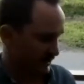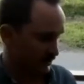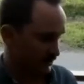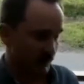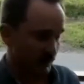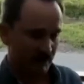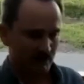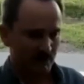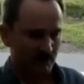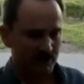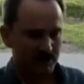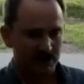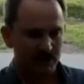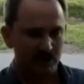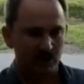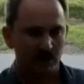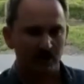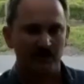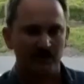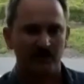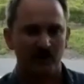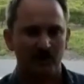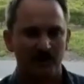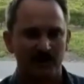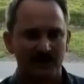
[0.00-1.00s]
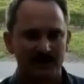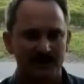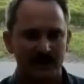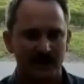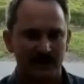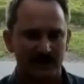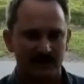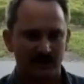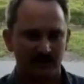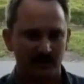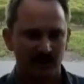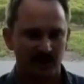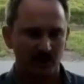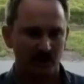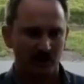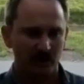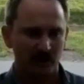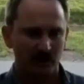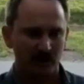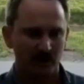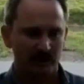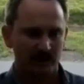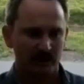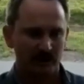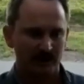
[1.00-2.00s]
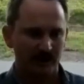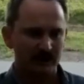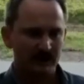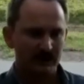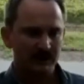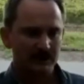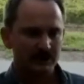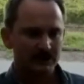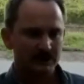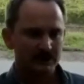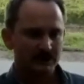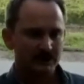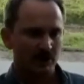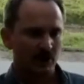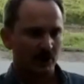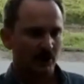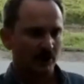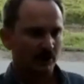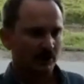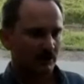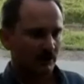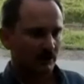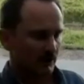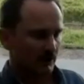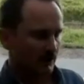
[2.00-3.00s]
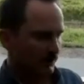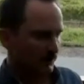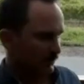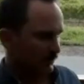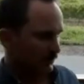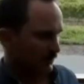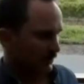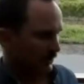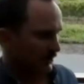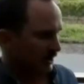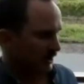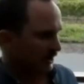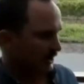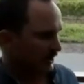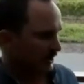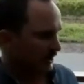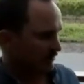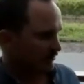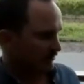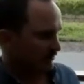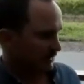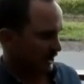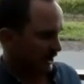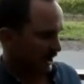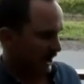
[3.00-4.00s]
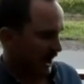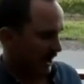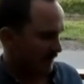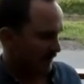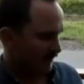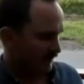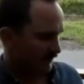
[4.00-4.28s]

I guess we stop fermentation a bit earlier. So we